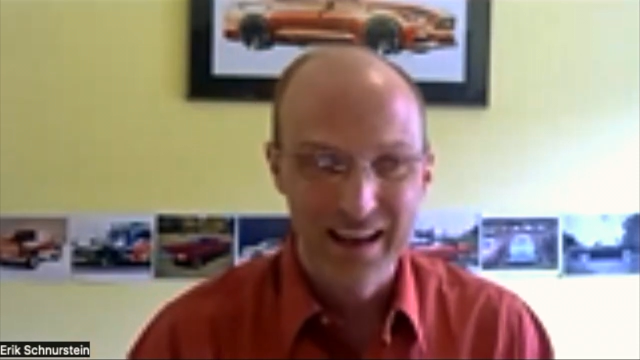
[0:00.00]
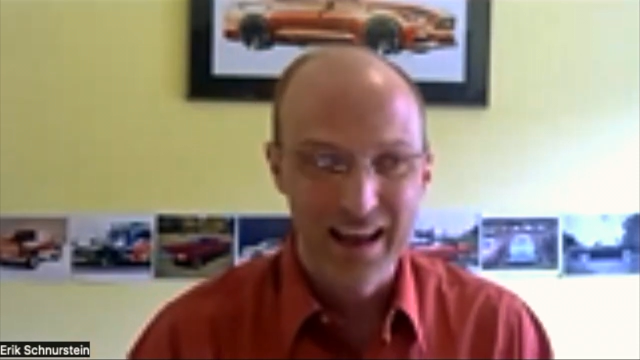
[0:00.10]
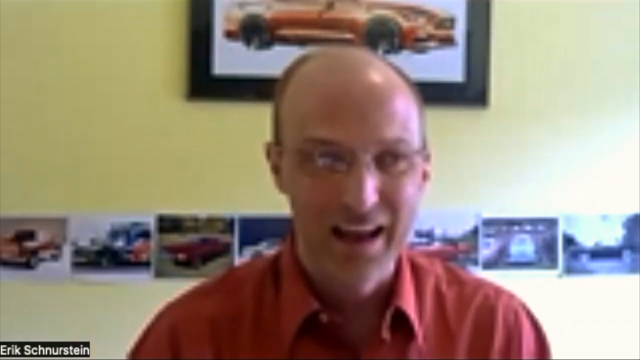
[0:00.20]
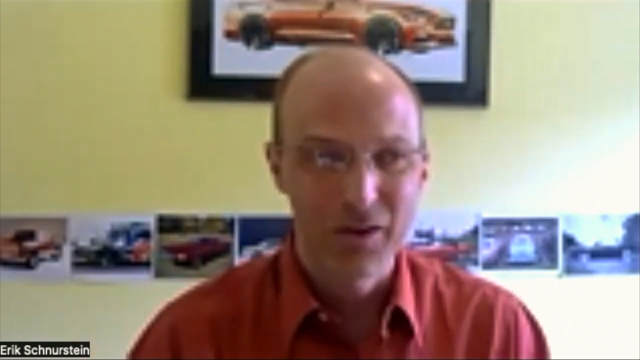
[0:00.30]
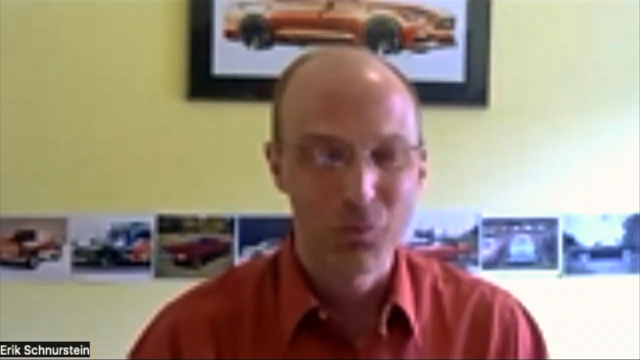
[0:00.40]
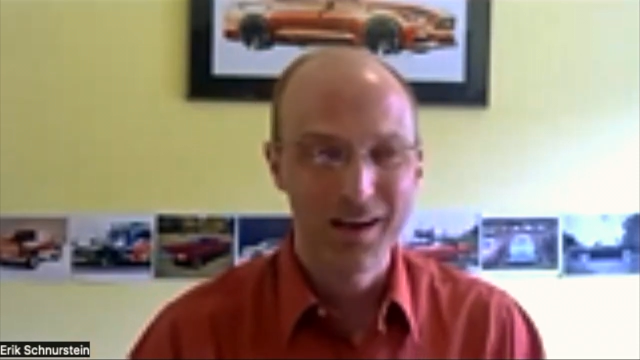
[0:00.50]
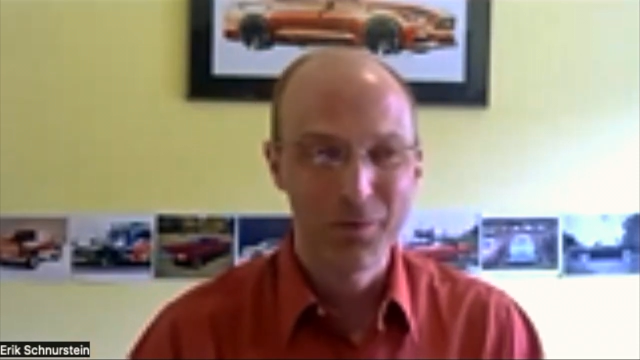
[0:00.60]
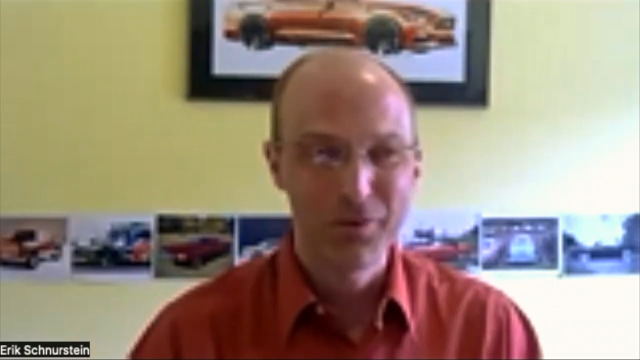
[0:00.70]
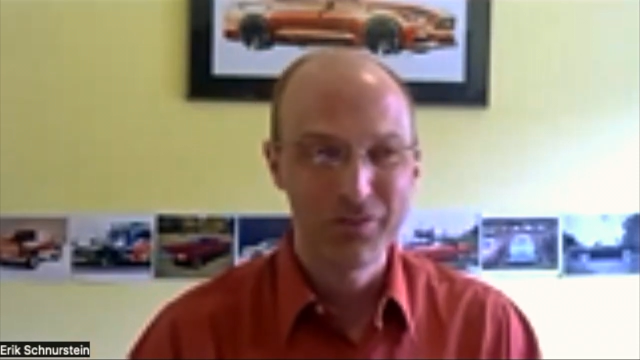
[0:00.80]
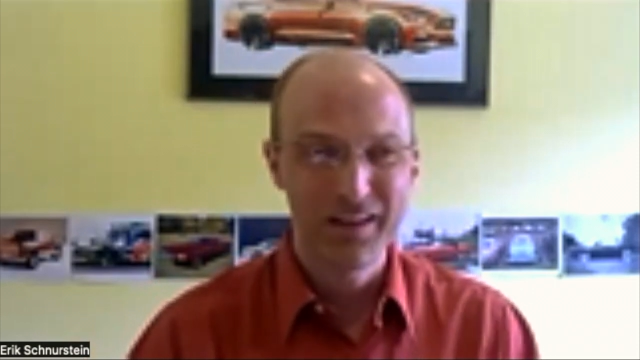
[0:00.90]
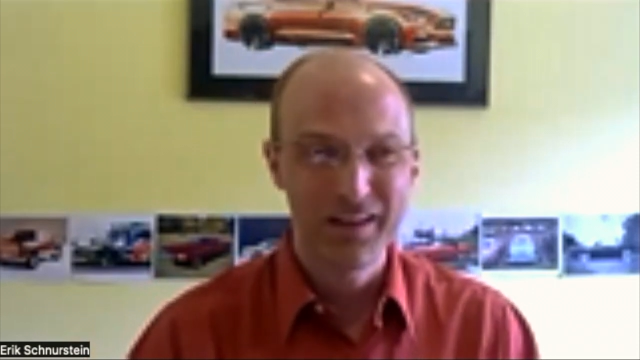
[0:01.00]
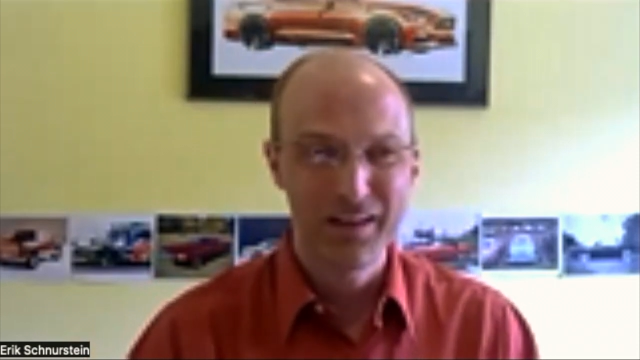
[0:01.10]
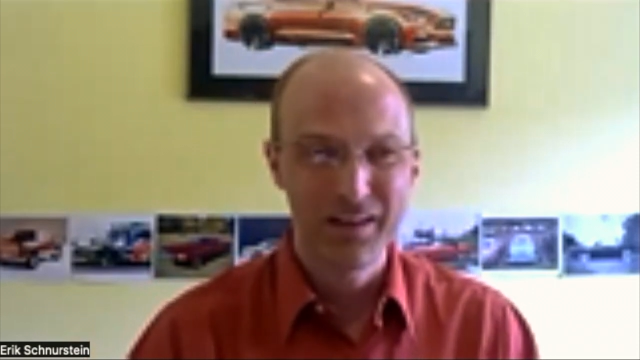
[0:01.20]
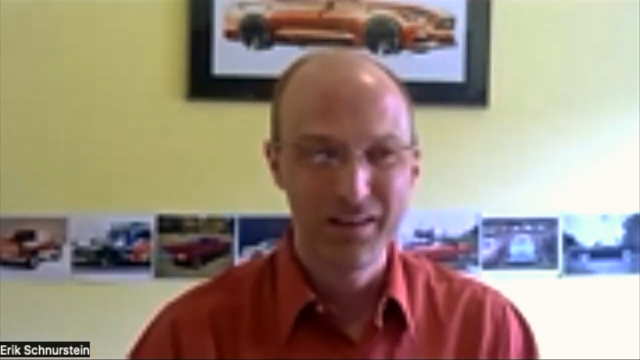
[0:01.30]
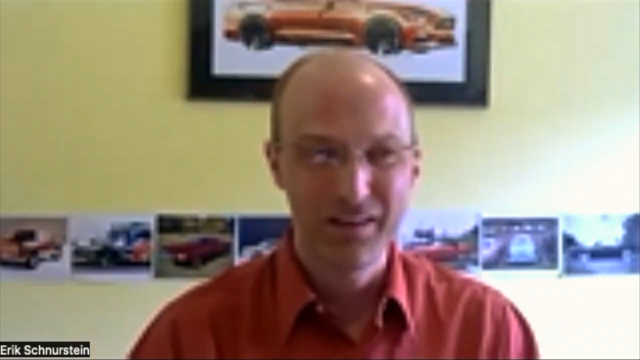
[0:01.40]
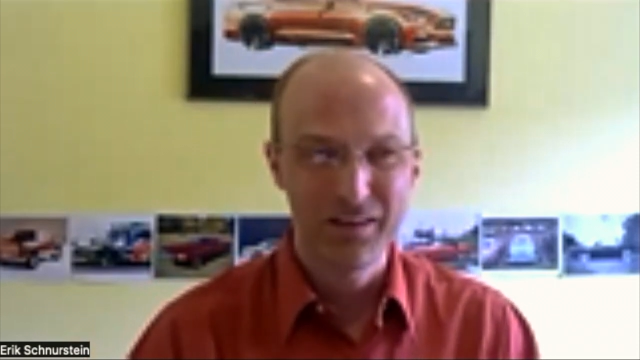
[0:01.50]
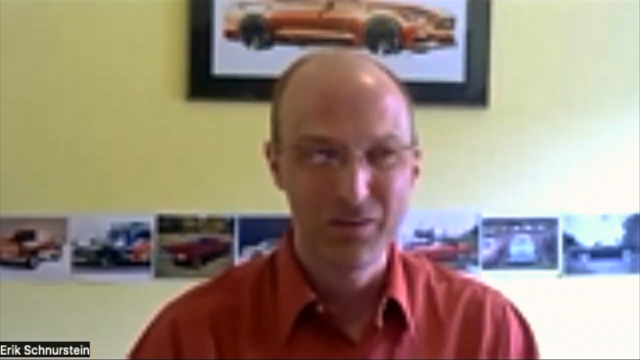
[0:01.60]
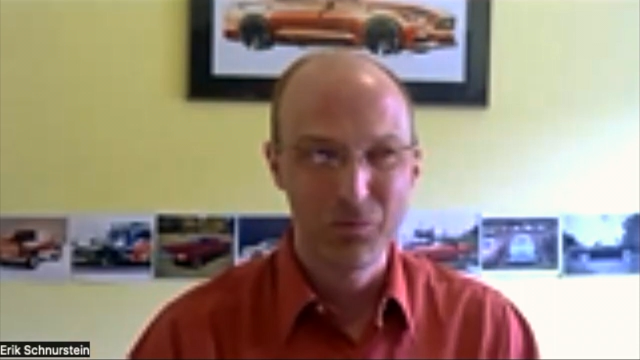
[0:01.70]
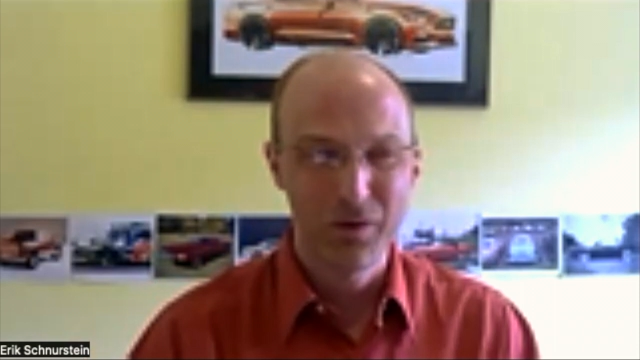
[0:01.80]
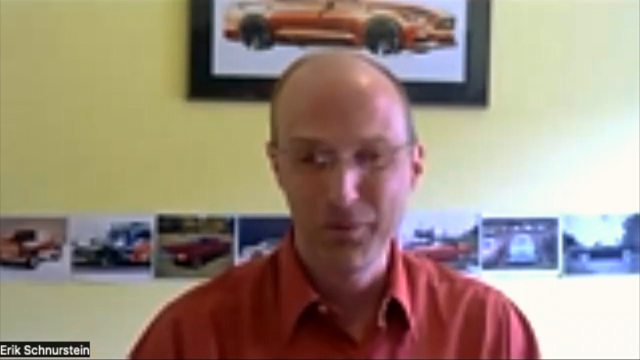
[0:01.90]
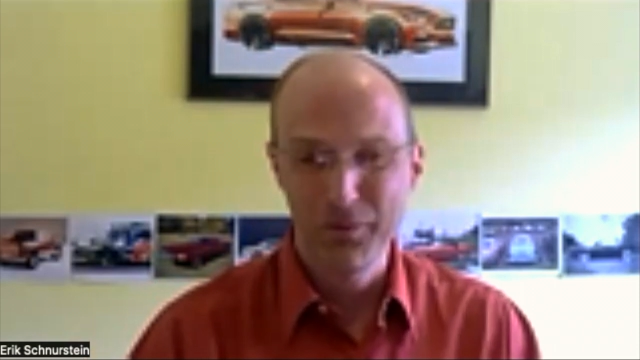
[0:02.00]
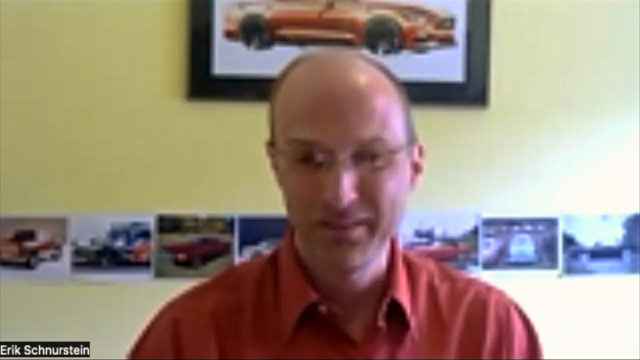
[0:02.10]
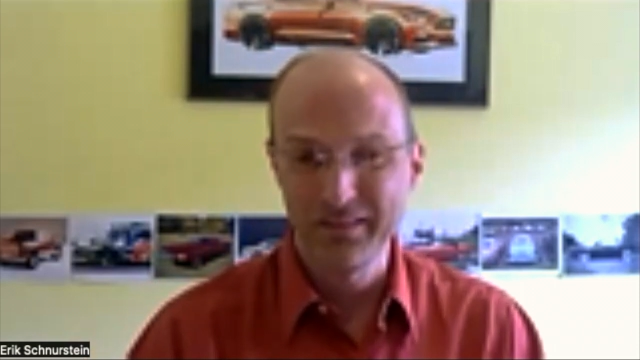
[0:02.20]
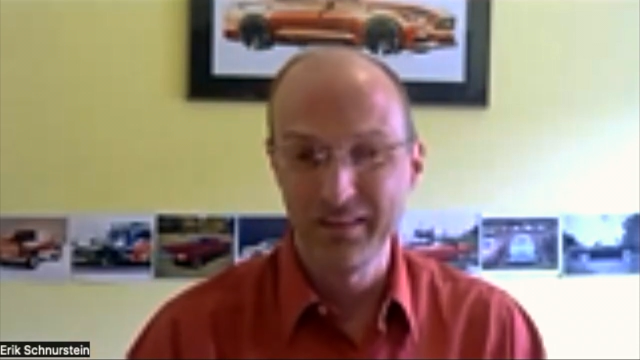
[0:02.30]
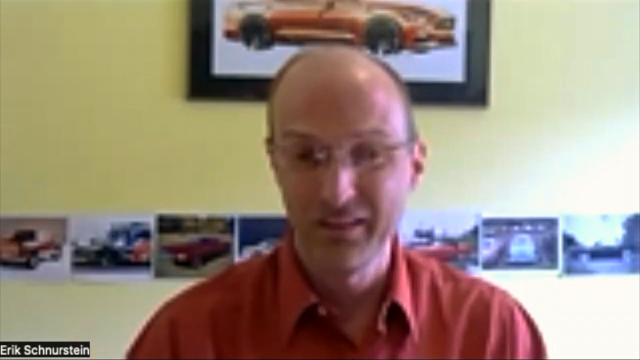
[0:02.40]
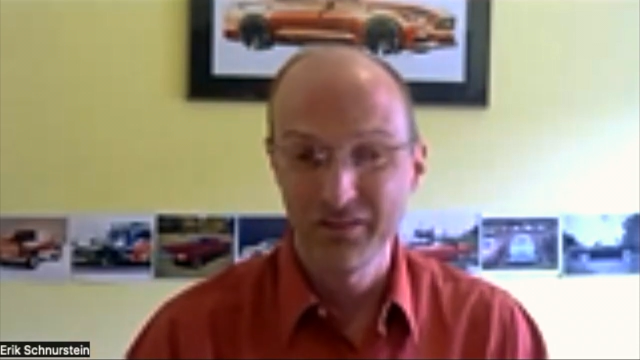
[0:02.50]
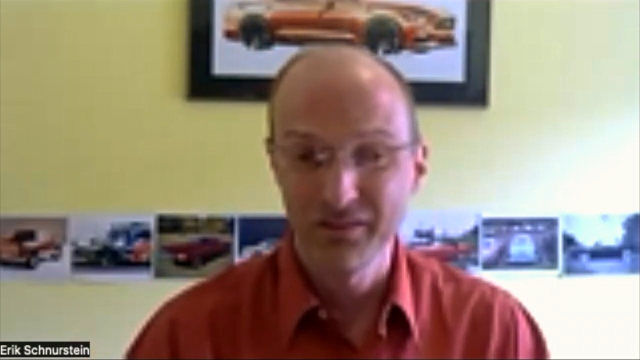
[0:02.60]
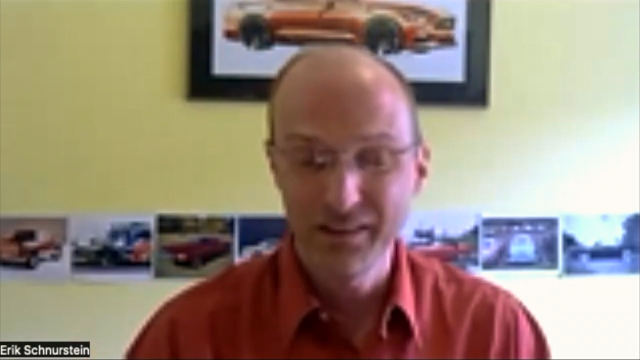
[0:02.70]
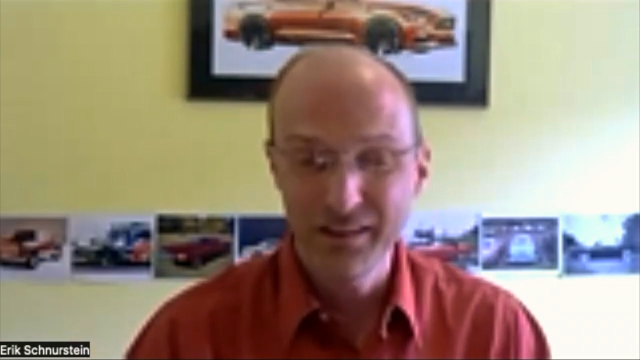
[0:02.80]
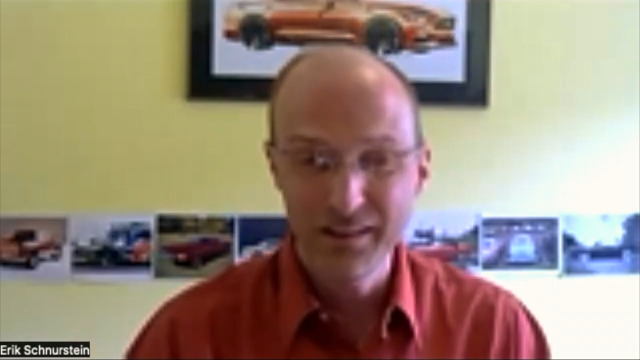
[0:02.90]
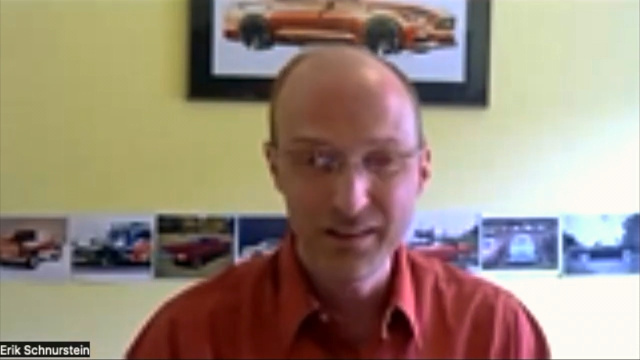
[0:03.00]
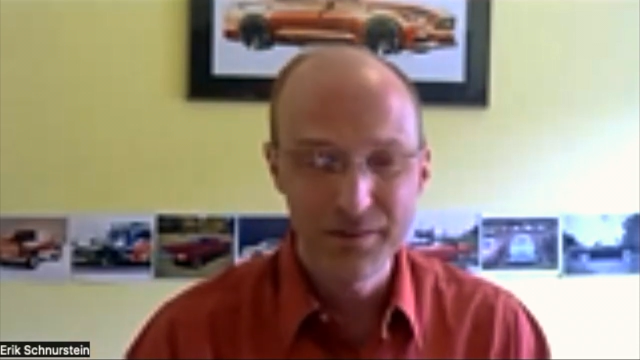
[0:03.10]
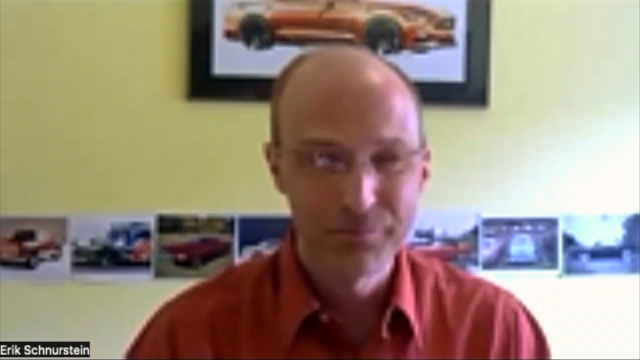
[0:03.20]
and what I was successful in.